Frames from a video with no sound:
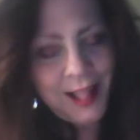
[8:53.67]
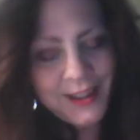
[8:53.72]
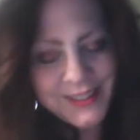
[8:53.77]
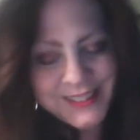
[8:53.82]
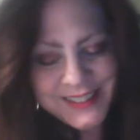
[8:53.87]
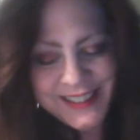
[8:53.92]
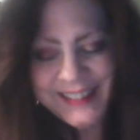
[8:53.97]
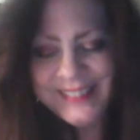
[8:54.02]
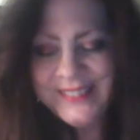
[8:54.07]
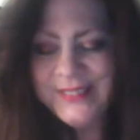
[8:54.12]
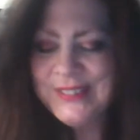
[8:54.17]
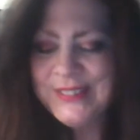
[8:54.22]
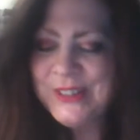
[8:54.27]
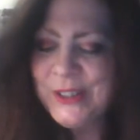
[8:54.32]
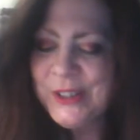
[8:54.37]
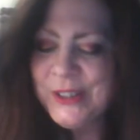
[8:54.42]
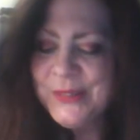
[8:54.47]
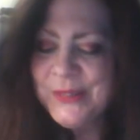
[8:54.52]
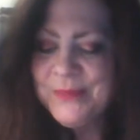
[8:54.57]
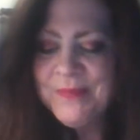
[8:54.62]
I'm
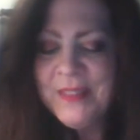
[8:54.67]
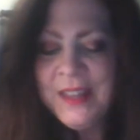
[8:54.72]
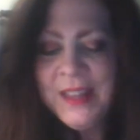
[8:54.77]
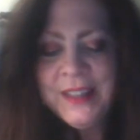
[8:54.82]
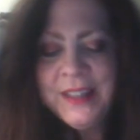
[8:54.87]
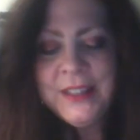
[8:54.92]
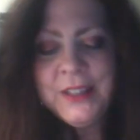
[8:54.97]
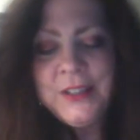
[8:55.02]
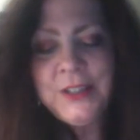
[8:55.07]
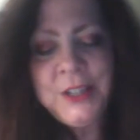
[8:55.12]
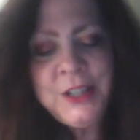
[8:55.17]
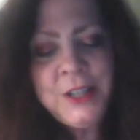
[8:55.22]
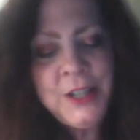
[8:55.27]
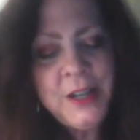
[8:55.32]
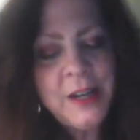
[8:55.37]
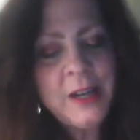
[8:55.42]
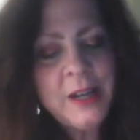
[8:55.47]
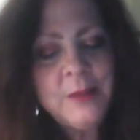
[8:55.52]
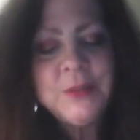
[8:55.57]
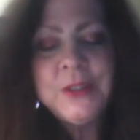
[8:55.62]
sorry.
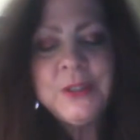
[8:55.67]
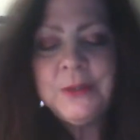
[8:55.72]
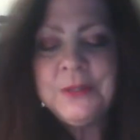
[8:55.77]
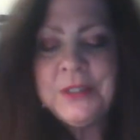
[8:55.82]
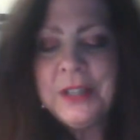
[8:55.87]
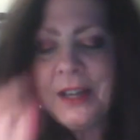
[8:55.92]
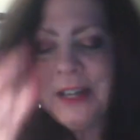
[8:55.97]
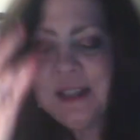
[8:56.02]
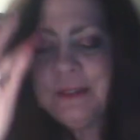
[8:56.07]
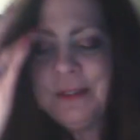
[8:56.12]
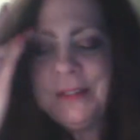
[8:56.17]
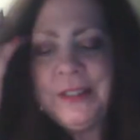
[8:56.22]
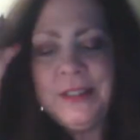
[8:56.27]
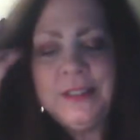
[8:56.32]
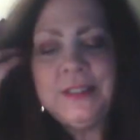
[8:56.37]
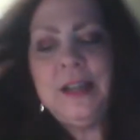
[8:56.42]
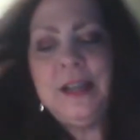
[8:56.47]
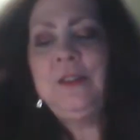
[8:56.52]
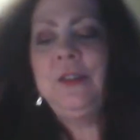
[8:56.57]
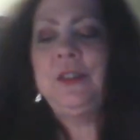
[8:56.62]
I'm so dying with these
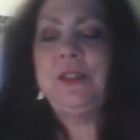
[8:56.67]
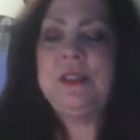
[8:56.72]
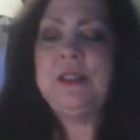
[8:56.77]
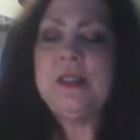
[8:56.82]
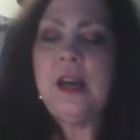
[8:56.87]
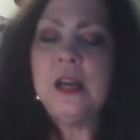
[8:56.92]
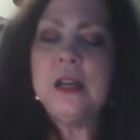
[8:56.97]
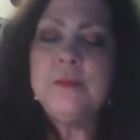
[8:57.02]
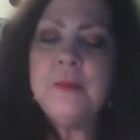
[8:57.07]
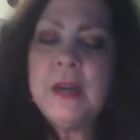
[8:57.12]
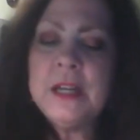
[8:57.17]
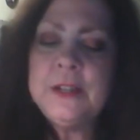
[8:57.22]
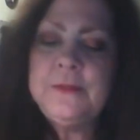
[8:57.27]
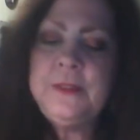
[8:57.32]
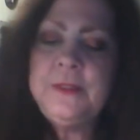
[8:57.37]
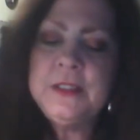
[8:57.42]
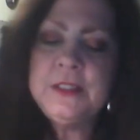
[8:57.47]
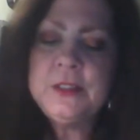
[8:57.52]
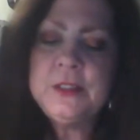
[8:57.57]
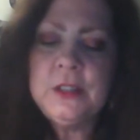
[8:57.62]
allergies. On a
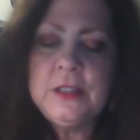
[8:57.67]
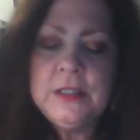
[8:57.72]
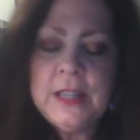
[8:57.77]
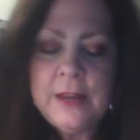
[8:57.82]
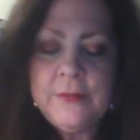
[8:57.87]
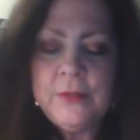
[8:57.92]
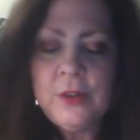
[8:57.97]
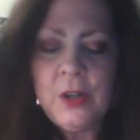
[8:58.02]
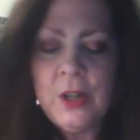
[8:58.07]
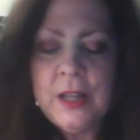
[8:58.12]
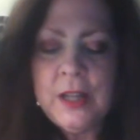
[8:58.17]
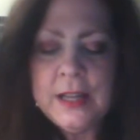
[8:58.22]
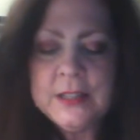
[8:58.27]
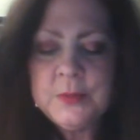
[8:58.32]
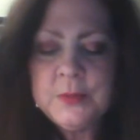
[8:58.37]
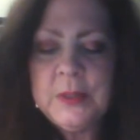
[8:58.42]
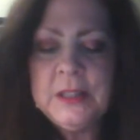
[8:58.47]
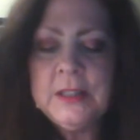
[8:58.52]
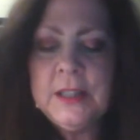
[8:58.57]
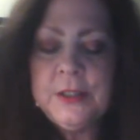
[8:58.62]
metaphysical level,
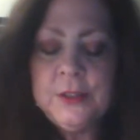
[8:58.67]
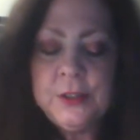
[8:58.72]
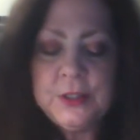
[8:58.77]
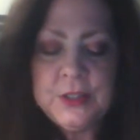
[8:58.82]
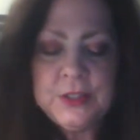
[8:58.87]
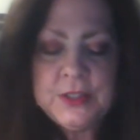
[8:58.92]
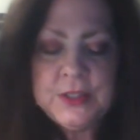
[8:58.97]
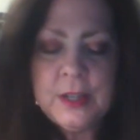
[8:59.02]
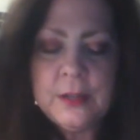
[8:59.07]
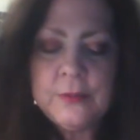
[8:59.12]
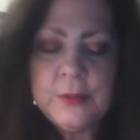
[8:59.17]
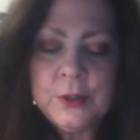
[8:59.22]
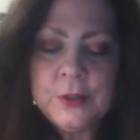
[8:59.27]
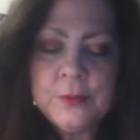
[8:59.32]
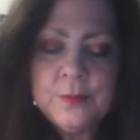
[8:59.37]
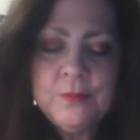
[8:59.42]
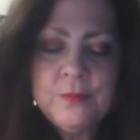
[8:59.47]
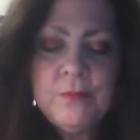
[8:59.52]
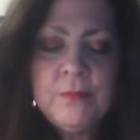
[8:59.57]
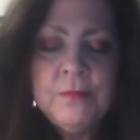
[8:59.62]
as we later discovered.
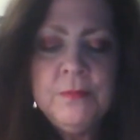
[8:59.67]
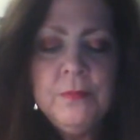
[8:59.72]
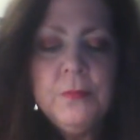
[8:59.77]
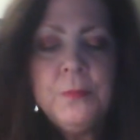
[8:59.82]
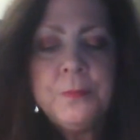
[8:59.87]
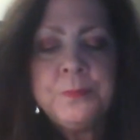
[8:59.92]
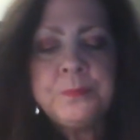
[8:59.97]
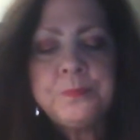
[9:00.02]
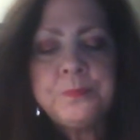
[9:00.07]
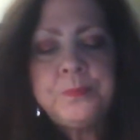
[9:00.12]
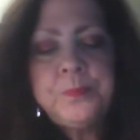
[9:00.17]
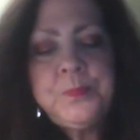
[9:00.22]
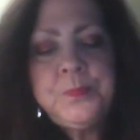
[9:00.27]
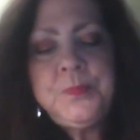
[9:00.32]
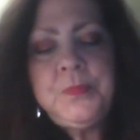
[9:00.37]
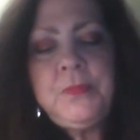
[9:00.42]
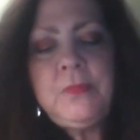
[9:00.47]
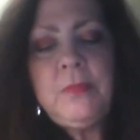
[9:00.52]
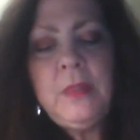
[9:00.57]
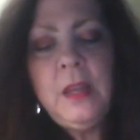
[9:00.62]

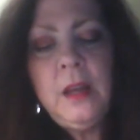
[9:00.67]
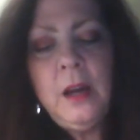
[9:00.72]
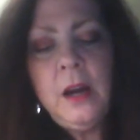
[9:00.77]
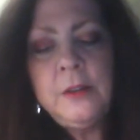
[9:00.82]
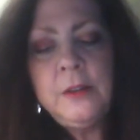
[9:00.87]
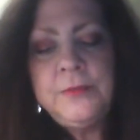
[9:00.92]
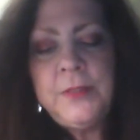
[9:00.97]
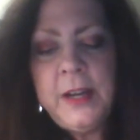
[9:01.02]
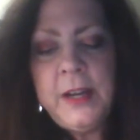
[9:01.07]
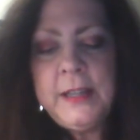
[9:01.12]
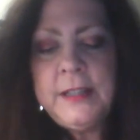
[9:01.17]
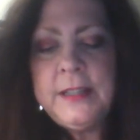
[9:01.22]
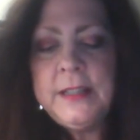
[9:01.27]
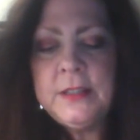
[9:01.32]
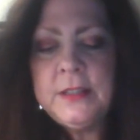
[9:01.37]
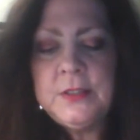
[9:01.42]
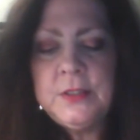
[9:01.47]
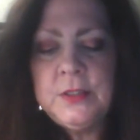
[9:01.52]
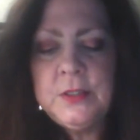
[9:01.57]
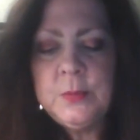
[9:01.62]
Our
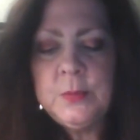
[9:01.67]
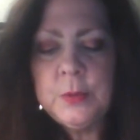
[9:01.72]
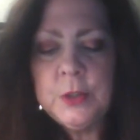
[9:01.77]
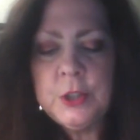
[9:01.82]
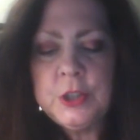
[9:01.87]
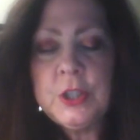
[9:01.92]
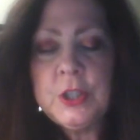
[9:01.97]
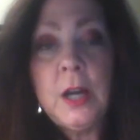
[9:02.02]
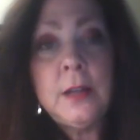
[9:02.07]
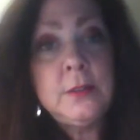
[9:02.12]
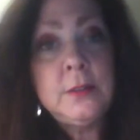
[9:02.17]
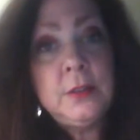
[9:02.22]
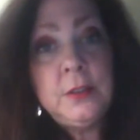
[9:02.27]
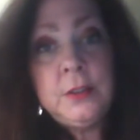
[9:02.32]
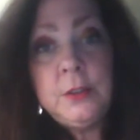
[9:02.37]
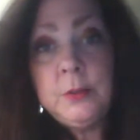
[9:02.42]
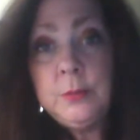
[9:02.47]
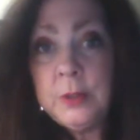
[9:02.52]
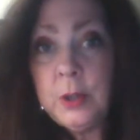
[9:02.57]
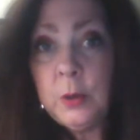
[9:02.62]
finances were shot to
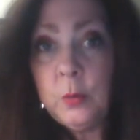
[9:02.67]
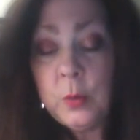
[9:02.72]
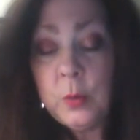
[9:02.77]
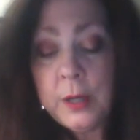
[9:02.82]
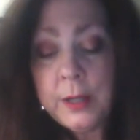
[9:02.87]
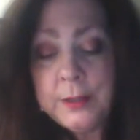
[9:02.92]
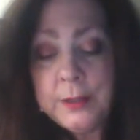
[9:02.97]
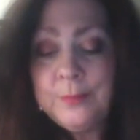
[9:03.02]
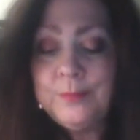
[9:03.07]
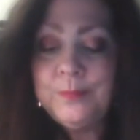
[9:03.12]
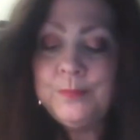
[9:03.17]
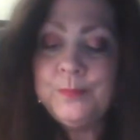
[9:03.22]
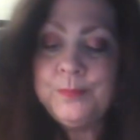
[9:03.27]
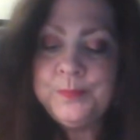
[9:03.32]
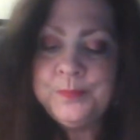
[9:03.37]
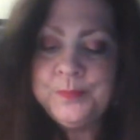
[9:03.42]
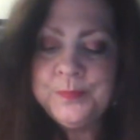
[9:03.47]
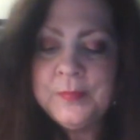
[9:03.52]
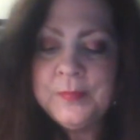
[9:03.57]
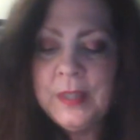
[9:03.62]
you-know-what.
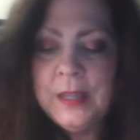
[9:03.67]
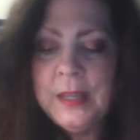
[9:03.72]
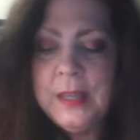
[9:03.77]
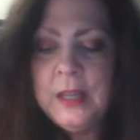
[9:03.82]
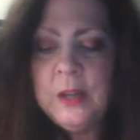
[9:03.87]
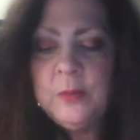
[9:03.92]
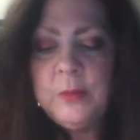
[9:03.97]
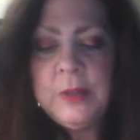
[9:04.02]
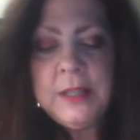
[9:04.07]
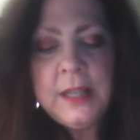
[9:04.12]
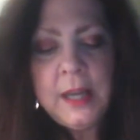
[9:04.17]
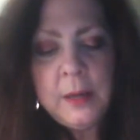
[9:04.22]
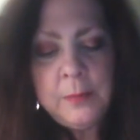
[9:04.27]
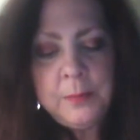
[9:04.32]
We kept